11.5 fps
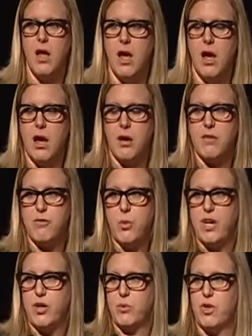
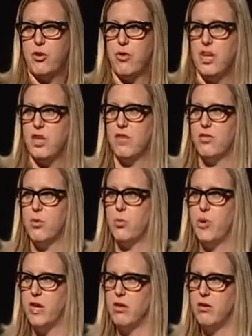avoiding recreating the
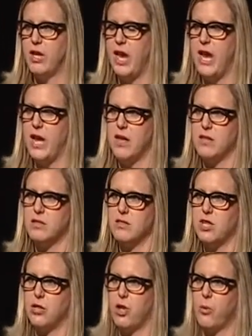wheel, and
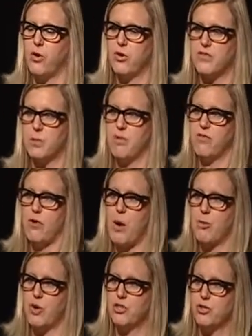lower some of your
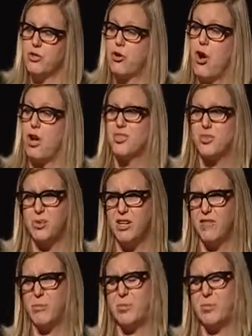operational cost, or even